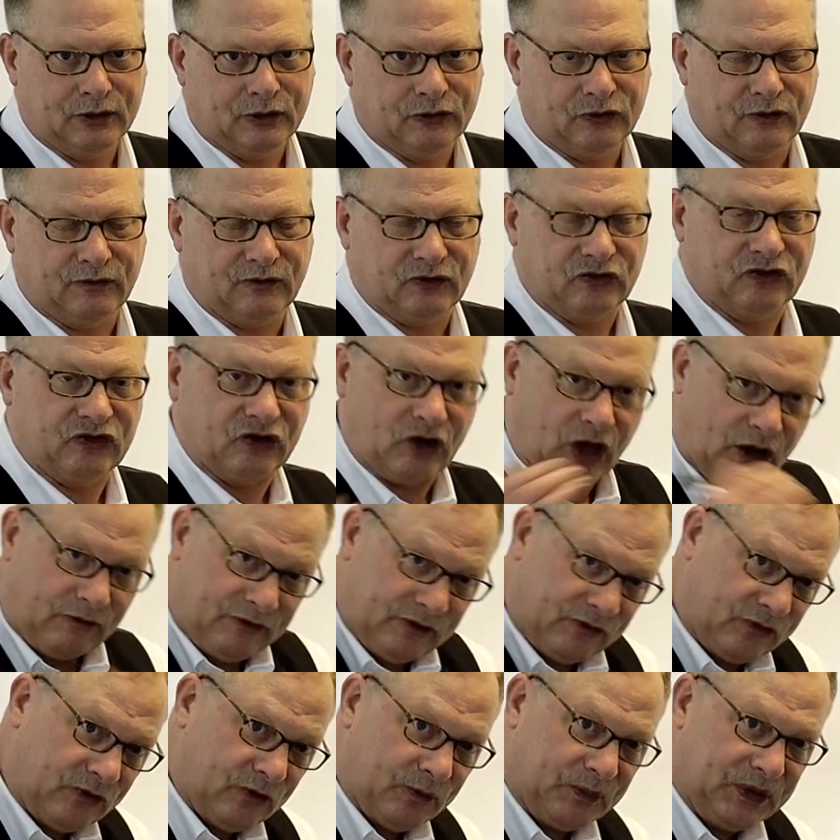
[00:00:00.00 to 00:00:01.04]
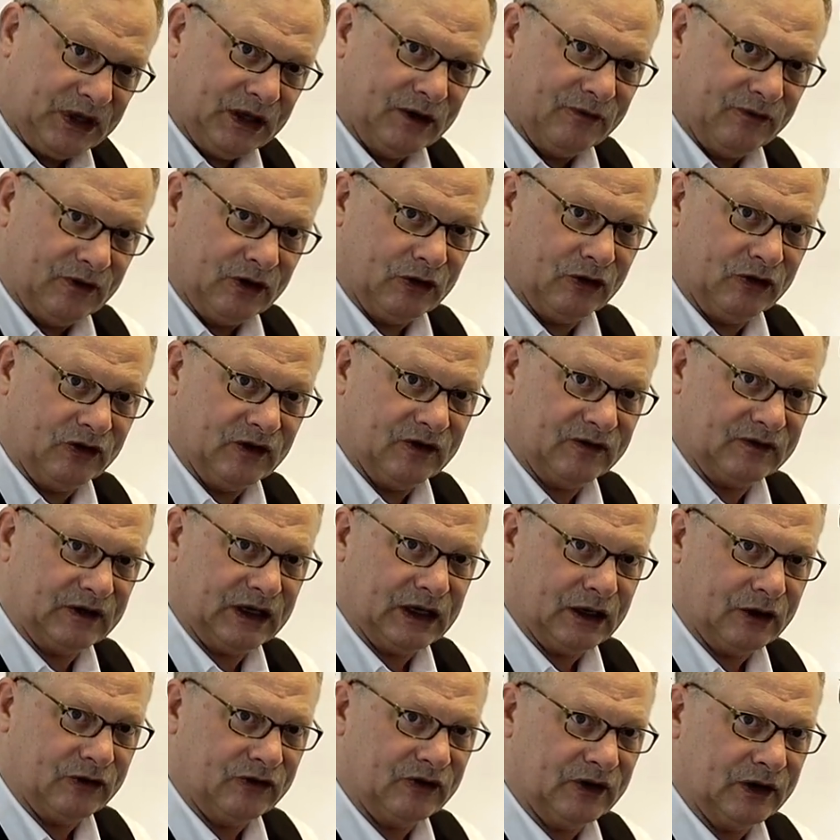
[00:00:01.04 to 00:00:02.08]
So if you're solving for PV, you're
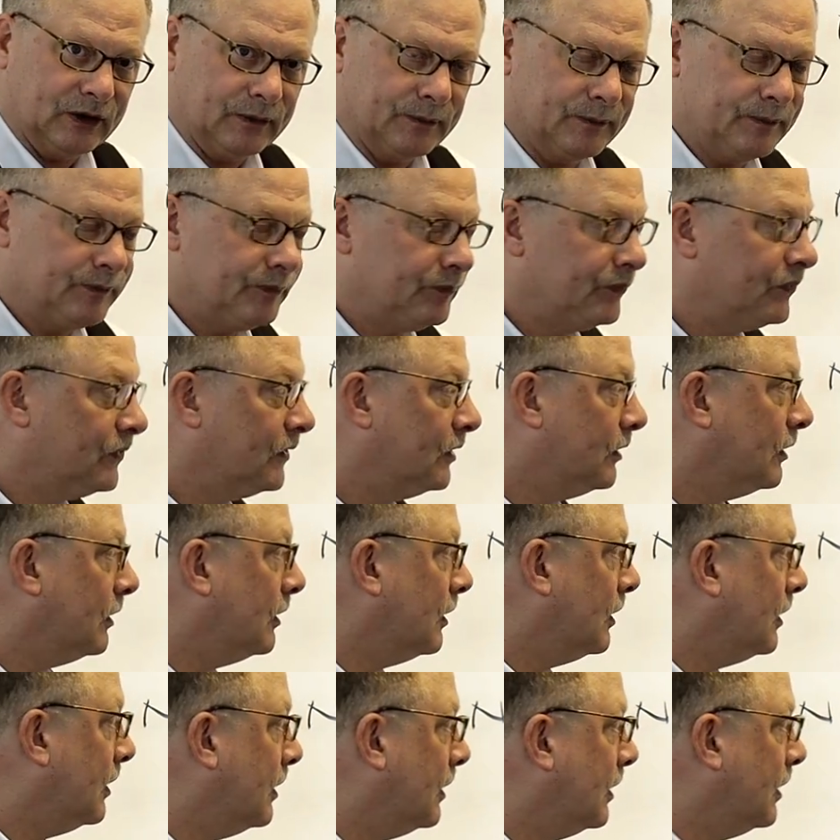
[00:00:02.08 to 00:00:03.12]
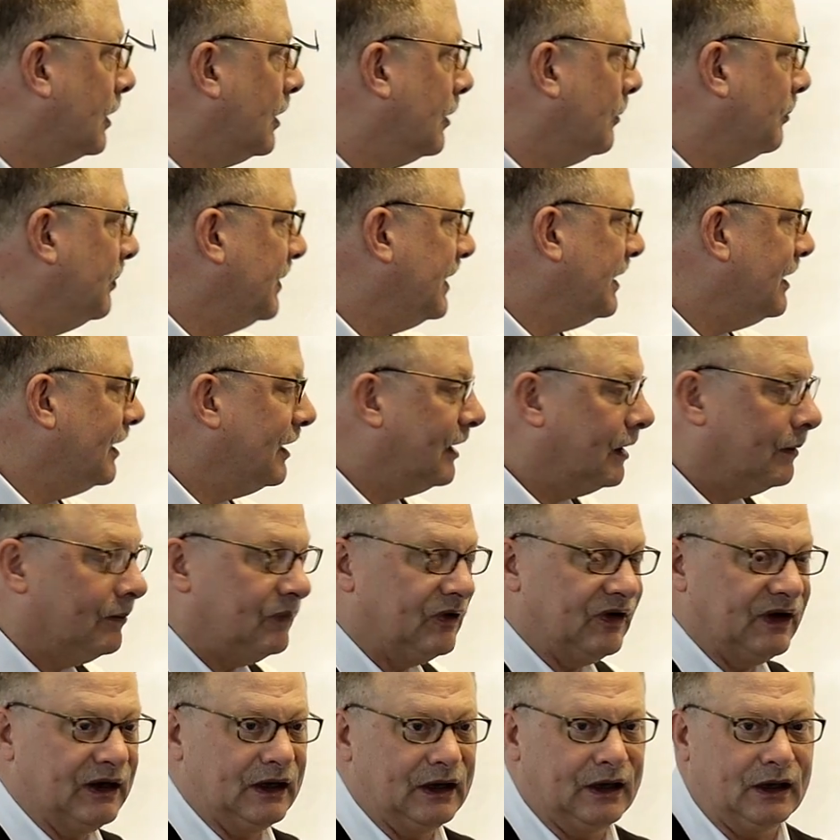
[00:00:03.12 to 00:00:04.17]
discounting.
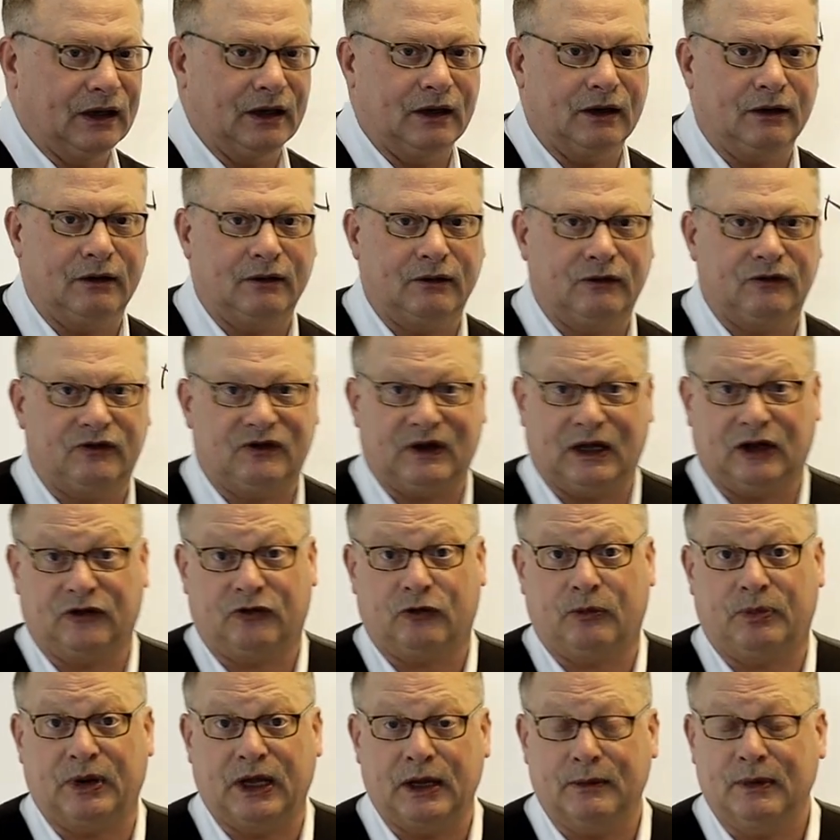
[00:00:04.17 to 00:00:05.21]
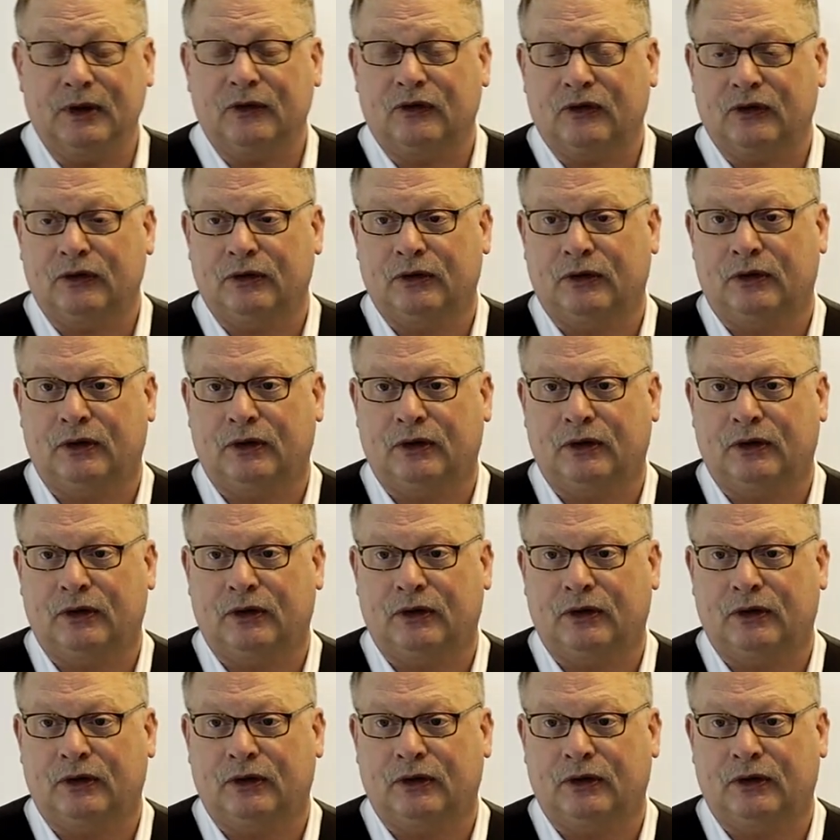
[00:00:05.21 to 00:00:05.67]
PMT stands for payment.